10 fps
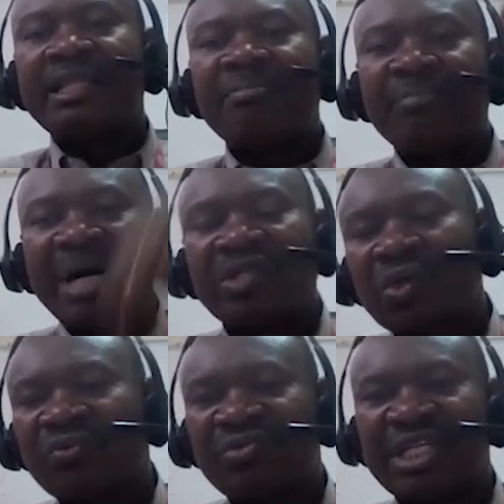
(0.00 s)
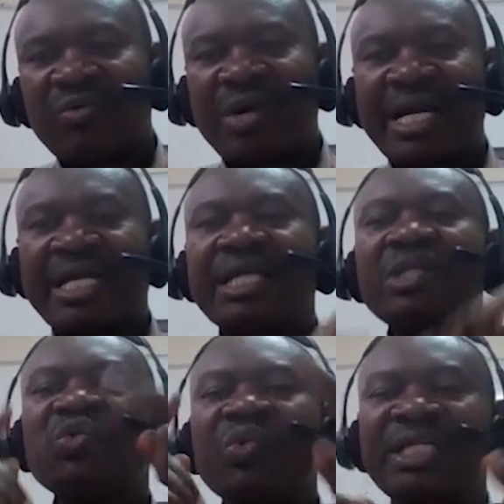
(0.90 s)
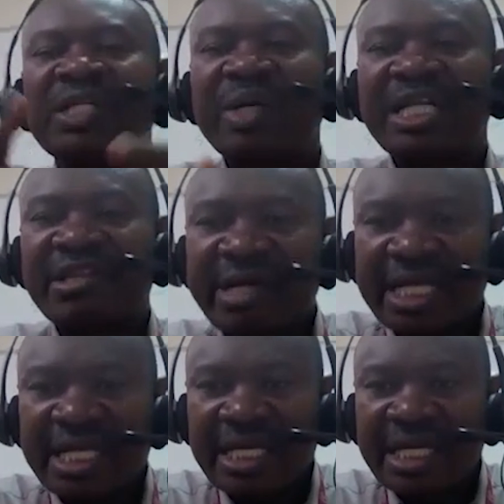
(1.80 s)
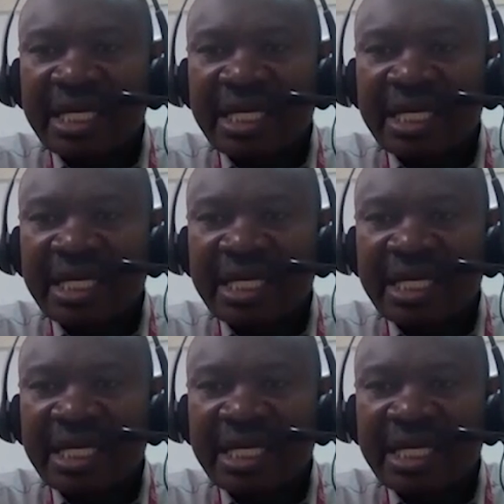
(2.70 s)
the month of January 2023,